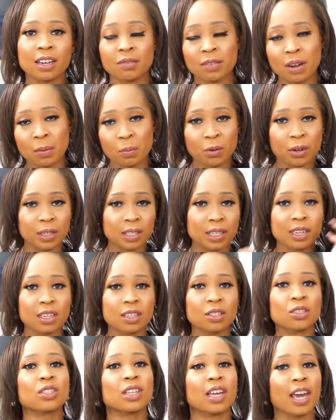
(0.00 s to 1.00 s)
evaporated
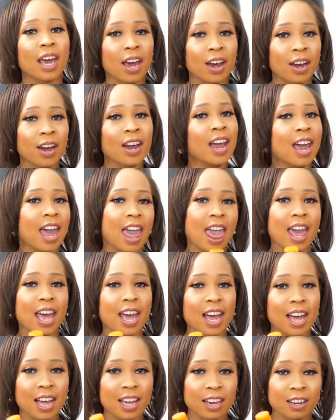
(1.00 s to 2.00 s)
into the air,
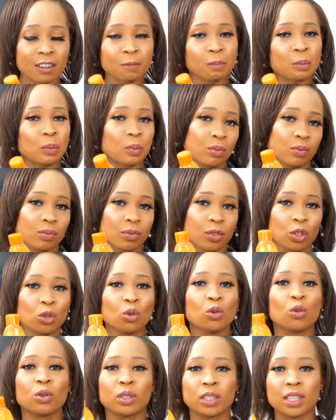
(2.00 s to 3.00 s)
and
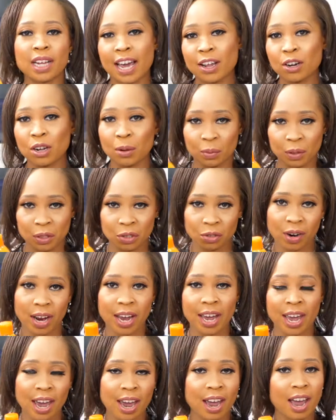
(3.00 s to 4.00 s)
you would end up with dry
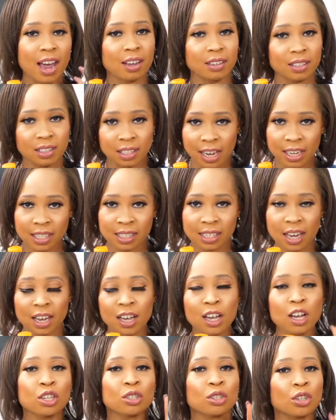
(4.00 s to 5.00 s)
hair later.
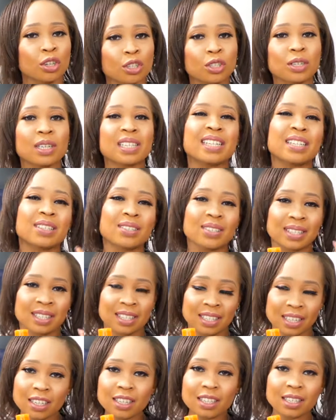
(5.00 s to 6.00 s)
So you just need to
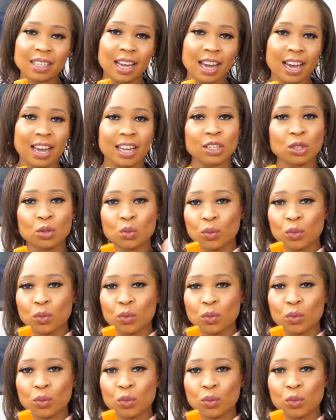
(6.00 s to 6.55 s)
seal the ends